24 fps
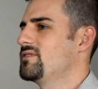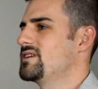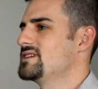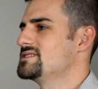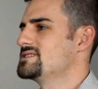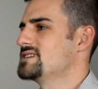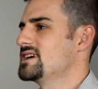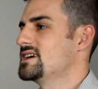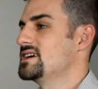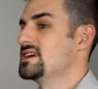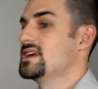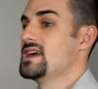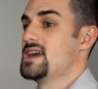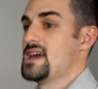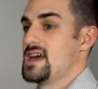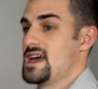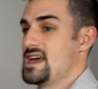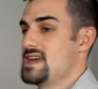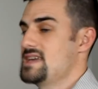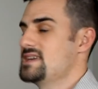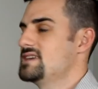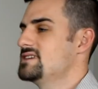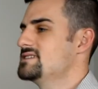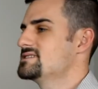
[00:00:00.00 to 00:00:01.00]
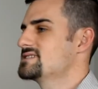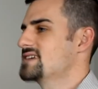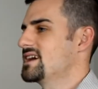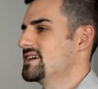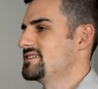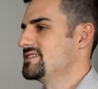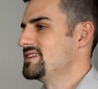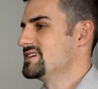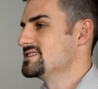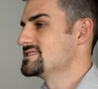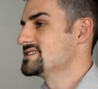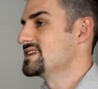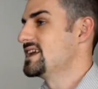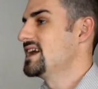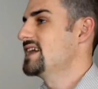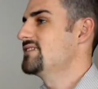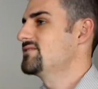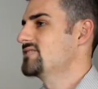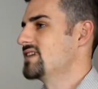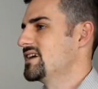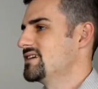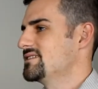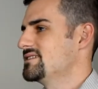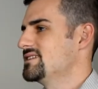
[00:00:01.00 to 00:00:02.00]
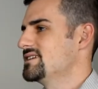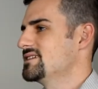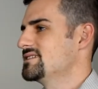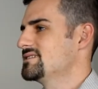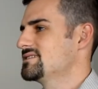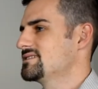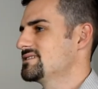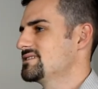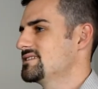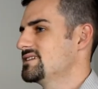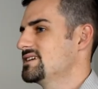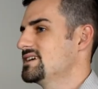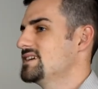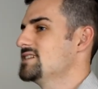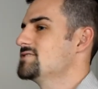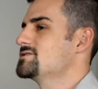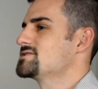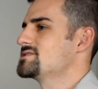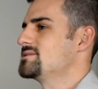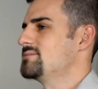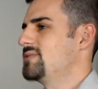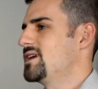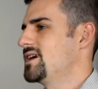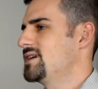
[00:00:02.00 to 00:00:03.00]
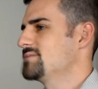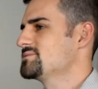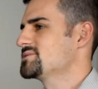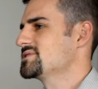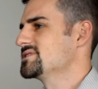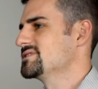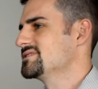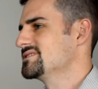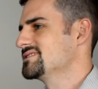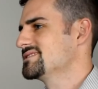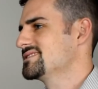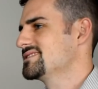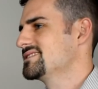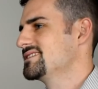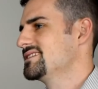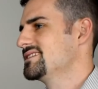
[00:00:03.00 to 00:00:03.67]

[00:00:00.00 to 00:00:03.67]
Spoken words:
if I say, hey, he's got this and I've got this. Here's some options.